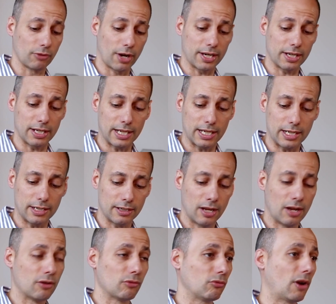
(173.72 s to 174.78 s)
ready to eat.
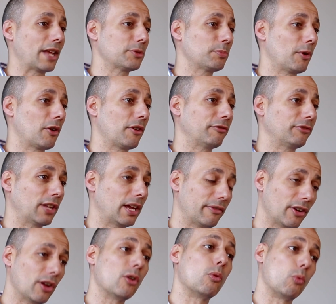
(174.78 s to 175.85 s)
Raspberry
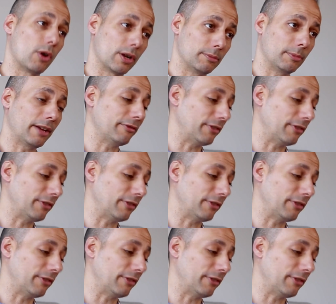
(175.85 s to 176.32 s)
flavor, one of my